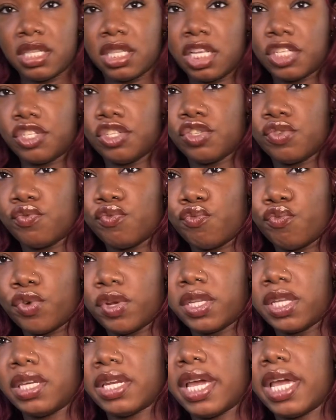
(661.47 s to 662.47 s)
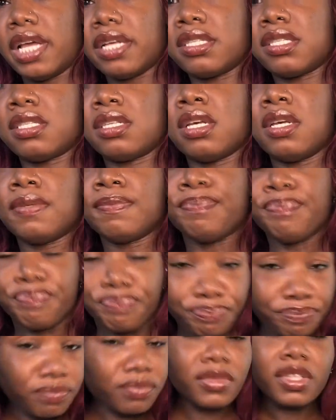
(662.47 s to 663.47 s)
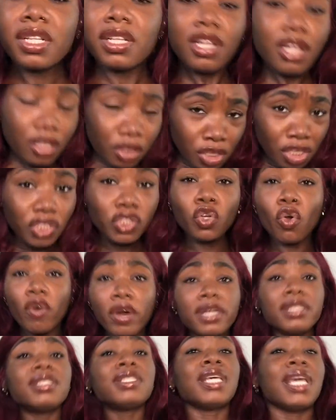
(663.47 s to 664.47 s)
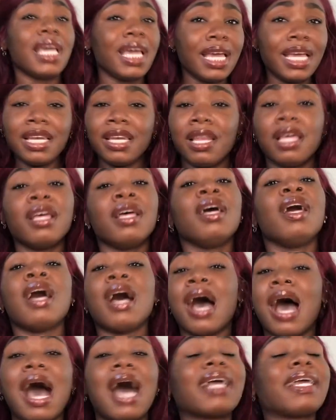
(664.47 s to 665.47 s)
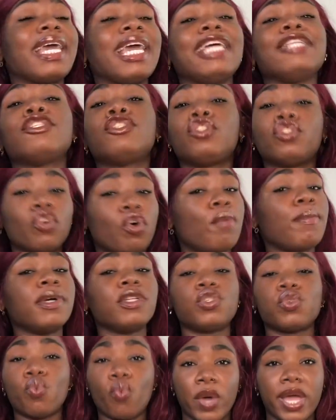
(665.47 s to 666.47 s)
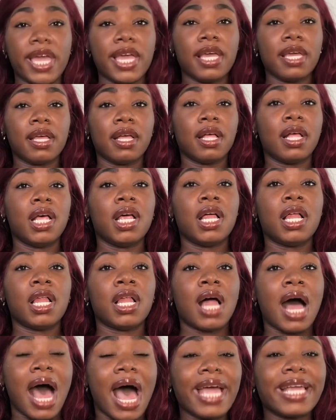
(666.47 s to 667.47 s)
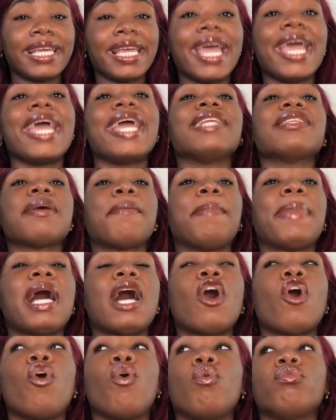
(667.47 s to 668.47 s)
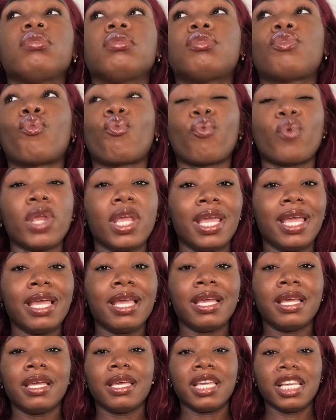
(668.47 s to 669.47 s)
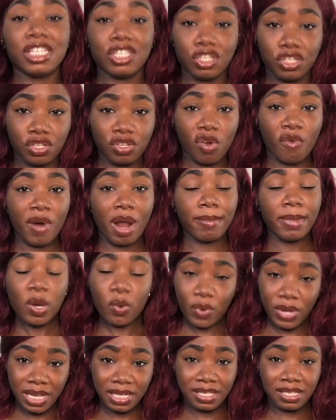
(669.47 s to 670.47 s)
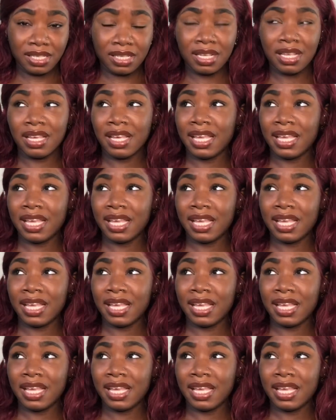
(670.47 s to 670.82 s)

this is really nice. This quarantine, I gained so much weight. I gained about 3 inches around my waist